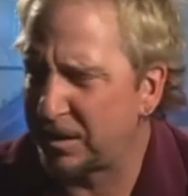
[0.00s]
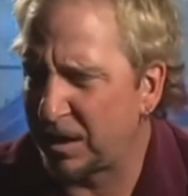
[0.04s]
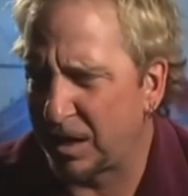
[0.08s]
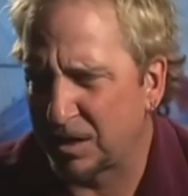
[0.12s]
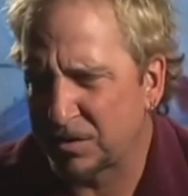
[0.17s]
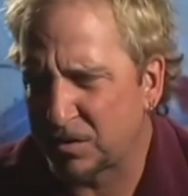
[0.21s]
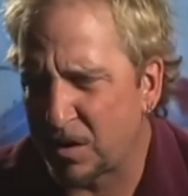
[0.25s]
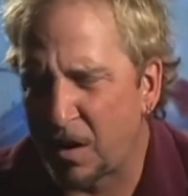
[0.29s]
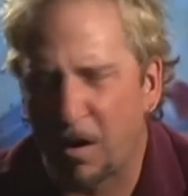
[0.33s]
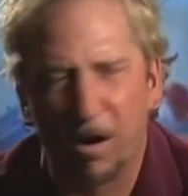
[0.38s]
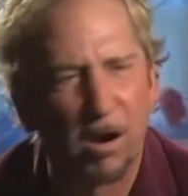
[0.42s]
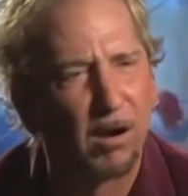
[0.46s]

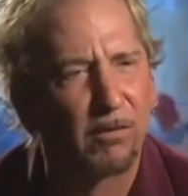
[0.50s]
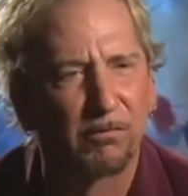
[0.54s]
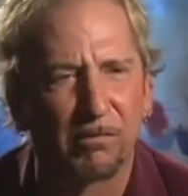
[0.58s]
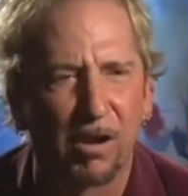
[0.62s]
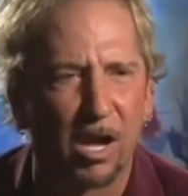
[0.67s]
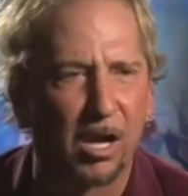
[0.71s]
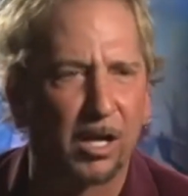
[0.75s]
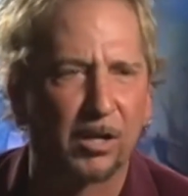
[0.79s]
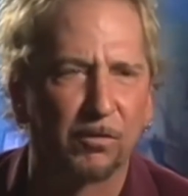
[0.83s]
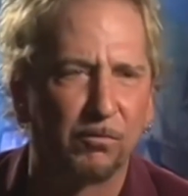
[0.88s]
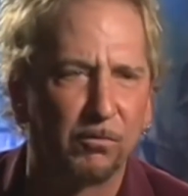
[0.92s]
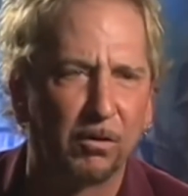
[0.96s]
guys are
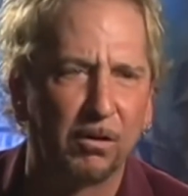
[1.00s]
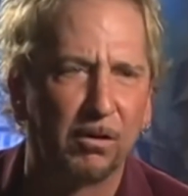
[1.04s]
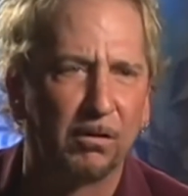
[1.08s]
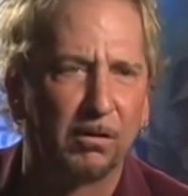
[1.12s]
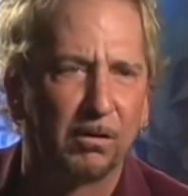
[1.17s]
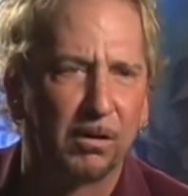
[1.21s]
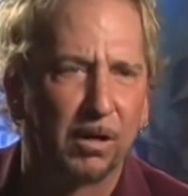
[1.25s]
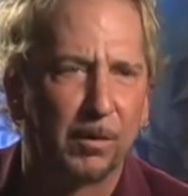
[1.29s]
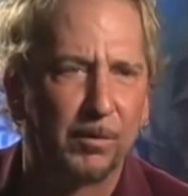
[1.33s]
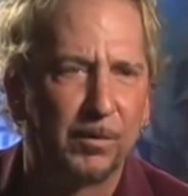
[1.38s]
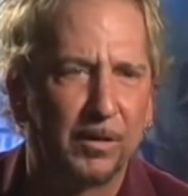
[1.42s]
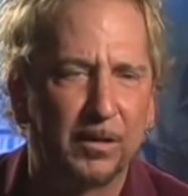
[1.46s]
rock and roll.
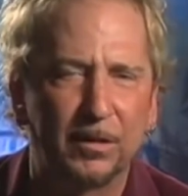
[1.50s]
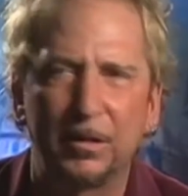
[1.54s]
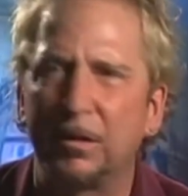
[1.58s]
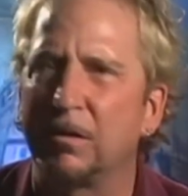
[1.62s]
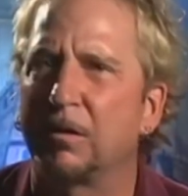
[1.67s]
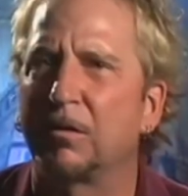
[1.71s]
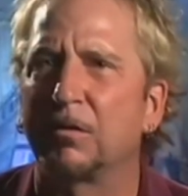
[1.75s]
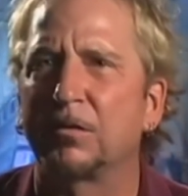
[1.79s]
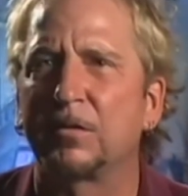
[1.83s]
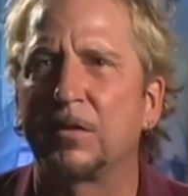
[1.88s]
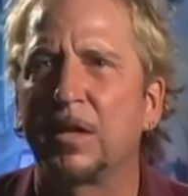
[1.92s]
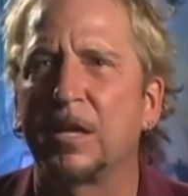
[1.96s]
And
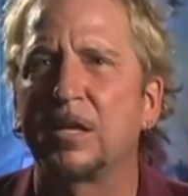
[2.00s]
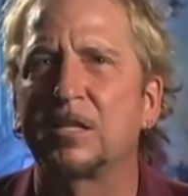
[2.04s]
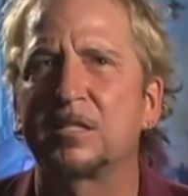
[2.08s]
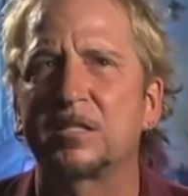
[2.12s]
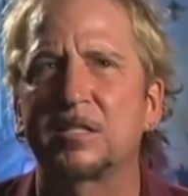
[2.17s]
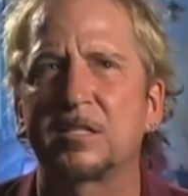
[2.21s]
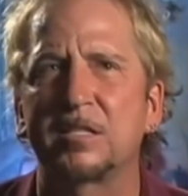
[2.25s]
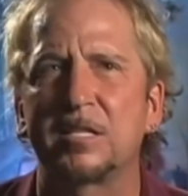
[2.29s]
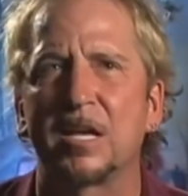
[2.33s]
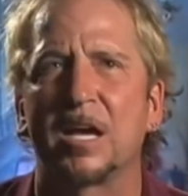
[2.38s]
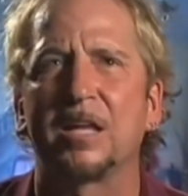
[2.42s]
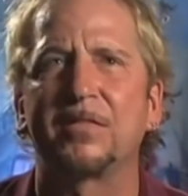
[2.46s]
you they
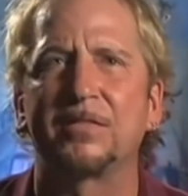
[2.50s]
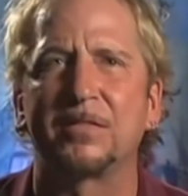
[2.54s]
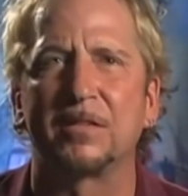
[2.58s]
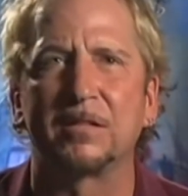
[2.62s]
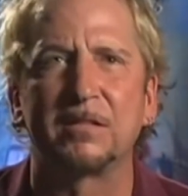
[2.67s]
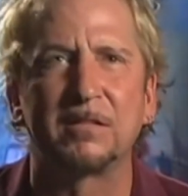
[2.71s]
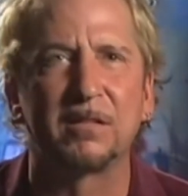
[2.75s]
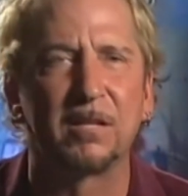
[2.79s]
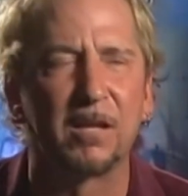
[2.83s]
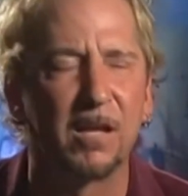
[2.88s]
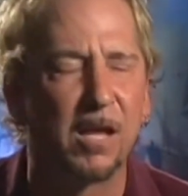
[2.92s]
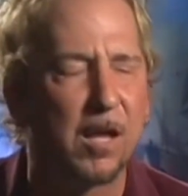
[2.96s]
set
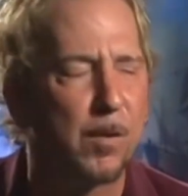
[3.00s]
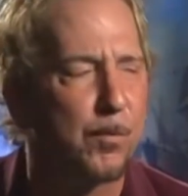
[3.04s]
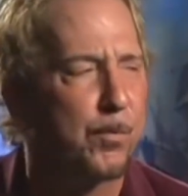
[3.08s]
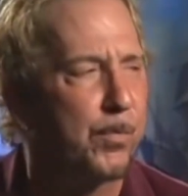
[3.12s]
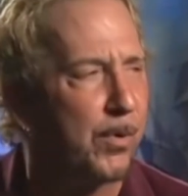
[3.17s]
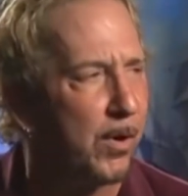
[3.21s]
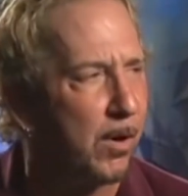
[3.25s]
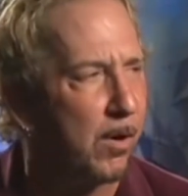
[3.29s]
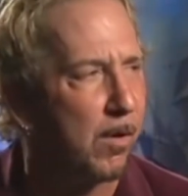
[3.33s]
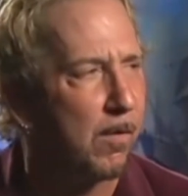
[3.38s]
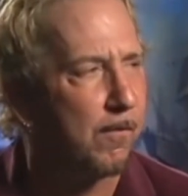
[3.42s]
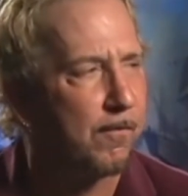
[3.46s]
the
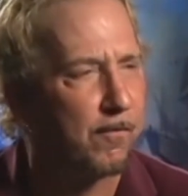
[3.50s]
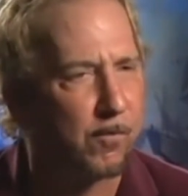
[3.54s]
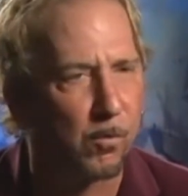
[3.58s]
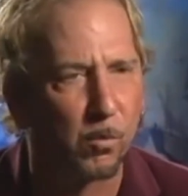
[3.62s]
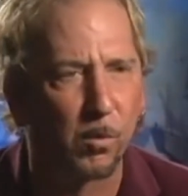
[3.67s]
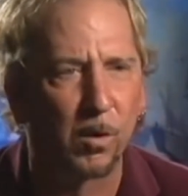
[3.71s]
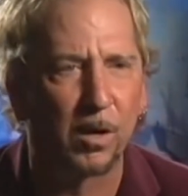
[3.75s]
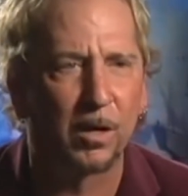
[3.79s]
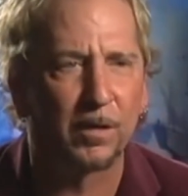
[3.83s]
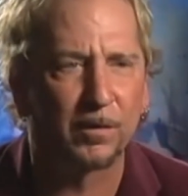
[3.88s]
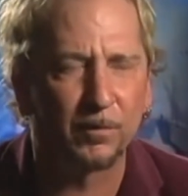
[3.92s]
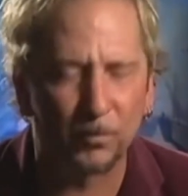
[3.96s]
tempo
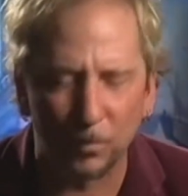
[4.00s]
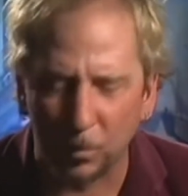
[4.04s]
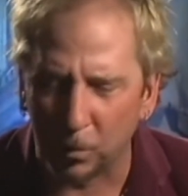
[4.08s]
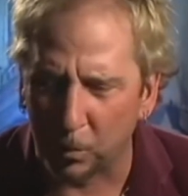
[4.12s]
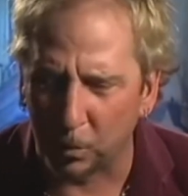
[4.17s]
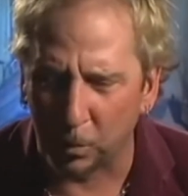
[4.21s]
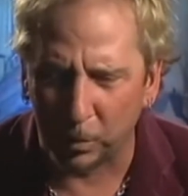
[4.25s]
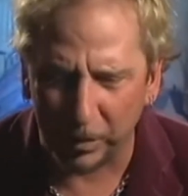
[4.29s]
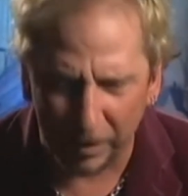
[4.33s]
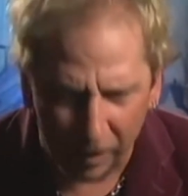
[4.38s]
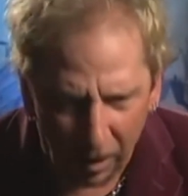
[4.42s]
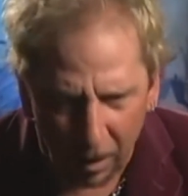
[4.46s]
for what
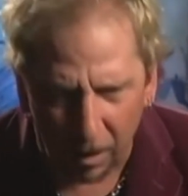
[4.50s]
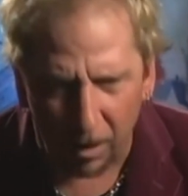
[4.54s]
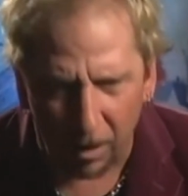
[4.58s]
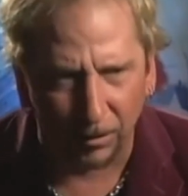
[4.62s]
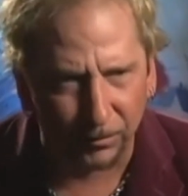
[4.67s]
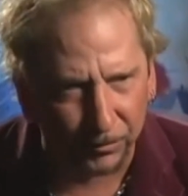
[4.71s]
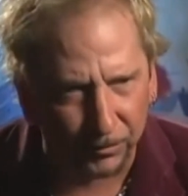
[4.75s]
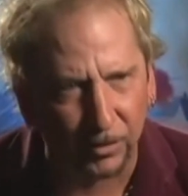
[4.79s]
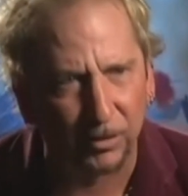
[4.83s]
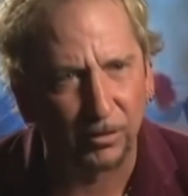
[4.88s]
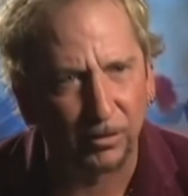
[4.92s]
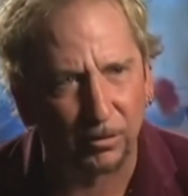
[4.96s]
we
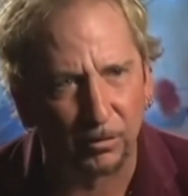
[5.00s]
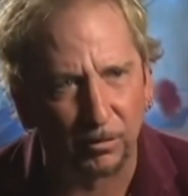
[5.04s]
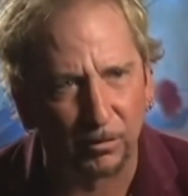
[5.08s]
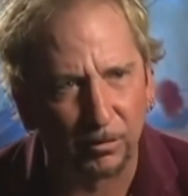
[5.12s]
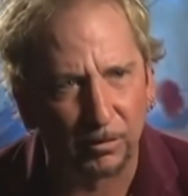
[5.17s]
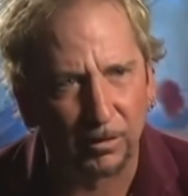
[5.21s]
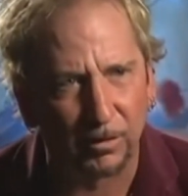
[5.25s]
all do.